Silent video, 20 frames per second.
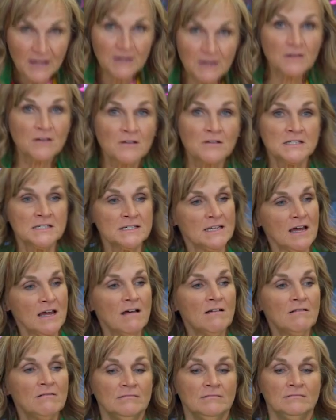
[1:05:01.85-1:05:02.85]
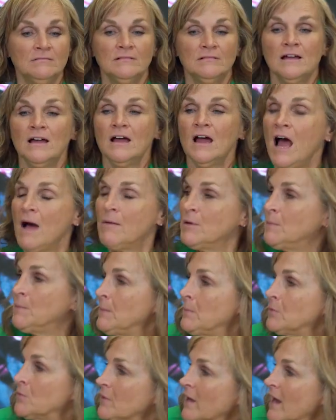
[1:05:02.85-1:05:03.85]
I don't know what to tell. How many
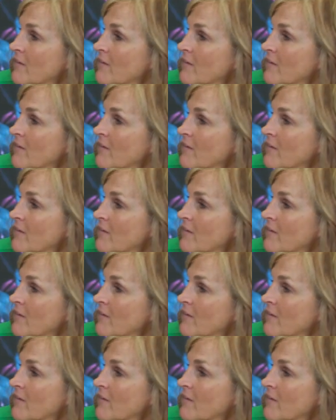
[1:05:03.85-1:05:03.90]
people do we